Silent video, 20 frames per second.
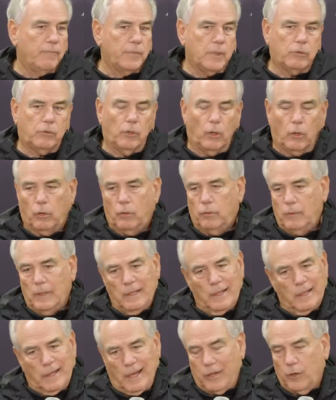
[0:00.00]
So
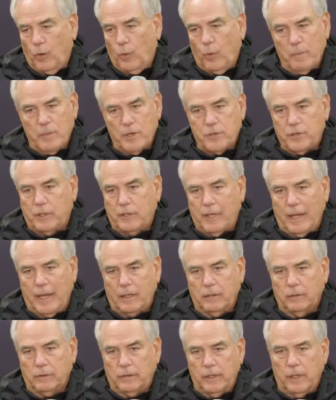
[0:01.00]
I know we missed a
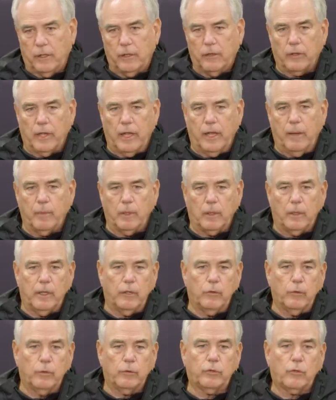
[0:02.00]
tackle at the end of the game that
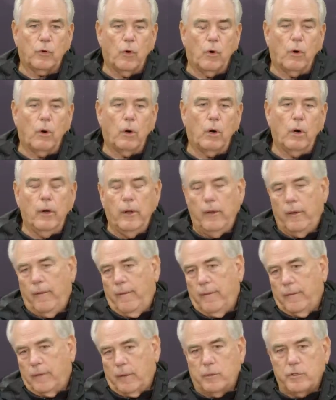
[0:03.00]
led to a score.
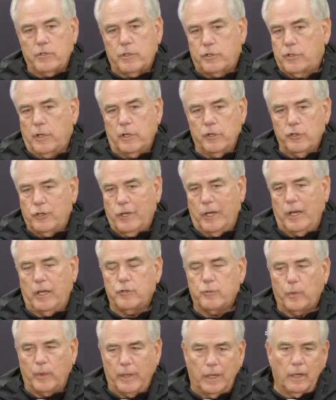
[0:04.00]
There was a sudden
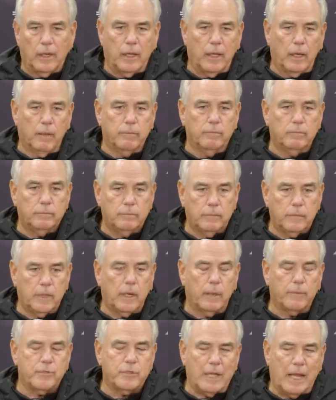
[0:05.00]
change. We didn't get him
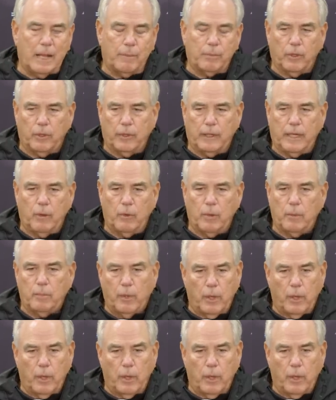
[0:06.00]
get him stopped on that one.